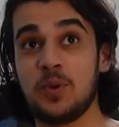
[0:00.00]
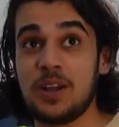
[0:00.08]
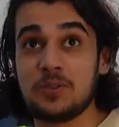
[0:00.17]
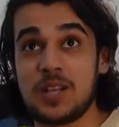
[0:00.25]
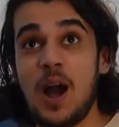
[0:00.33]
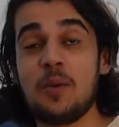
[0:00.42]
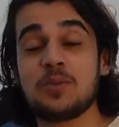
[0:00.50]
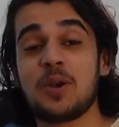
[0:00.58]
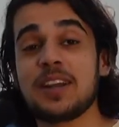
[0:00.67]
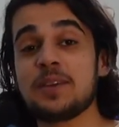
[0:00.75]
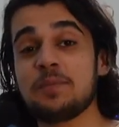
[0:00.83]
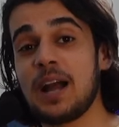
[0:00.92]
was
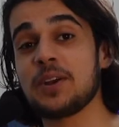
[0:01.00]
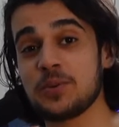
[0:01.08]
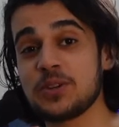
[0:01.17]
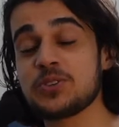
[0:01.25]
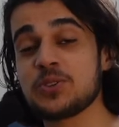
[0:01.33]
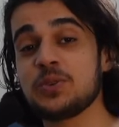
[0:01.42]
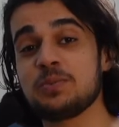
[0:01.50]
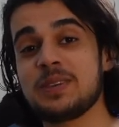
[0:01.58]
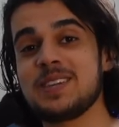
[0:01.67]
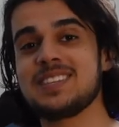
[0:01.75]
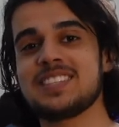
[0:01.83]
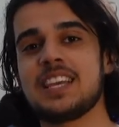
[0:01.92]
upgrading original
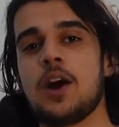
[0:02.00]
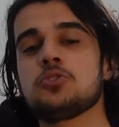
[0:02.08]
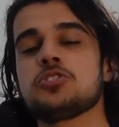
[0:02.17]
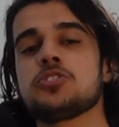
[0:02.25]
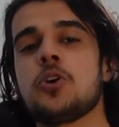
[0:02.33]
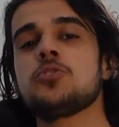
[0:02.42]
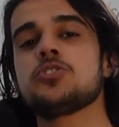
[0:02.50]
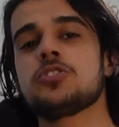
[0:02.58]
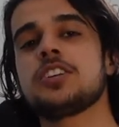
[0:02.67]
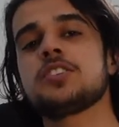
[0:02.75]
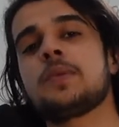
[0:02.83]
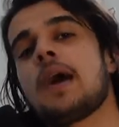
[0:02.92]
PC, I was so
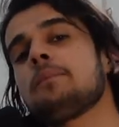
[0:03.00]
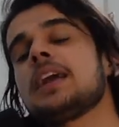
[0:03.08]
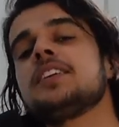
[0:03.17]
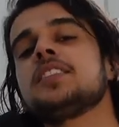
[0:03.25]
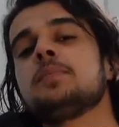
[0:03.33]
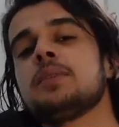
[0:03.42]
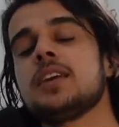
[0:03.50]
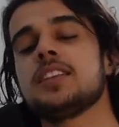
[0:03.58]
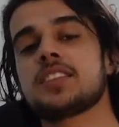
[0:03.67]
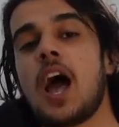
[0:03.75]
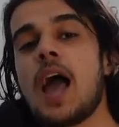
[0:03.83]
stressed about bending the pins.